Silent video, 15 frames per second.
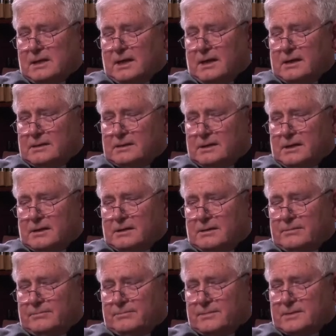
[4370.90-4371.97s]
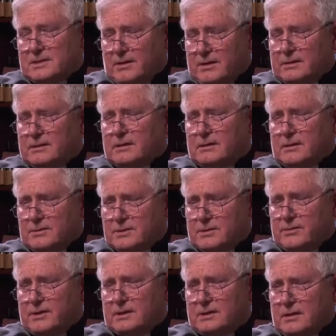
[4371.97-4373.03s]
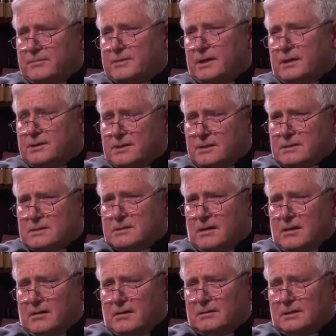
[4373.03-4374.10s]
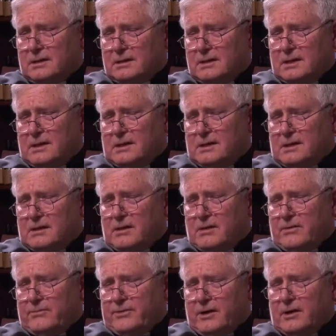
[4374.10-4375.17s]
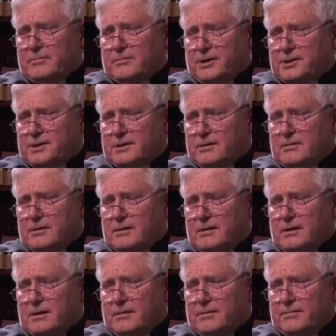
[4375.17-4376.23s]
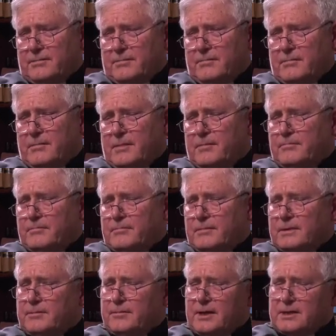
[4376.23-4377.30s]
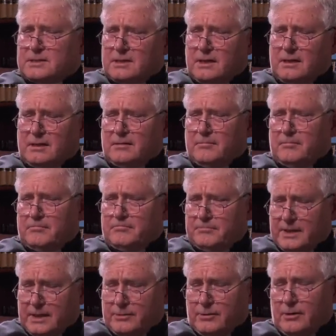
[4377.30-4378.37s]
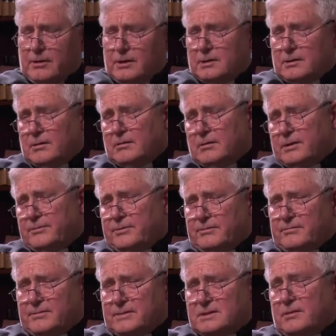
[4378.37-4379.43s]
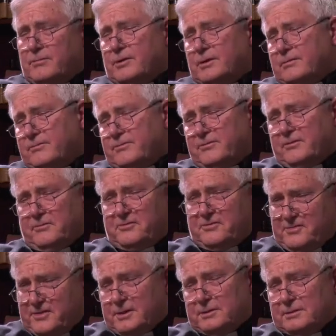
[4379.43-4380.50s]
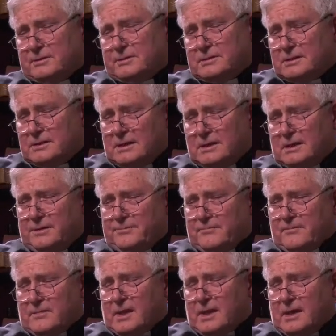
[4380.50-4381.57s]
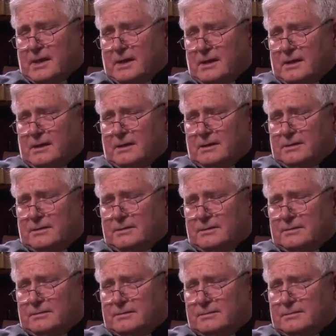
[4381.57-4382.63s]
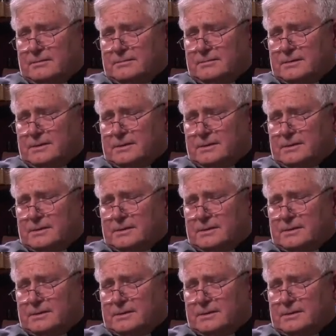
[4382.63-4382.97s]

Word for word: And so I think those three temptations are very much, you might say, mirrored or even somewhat fulfilled in our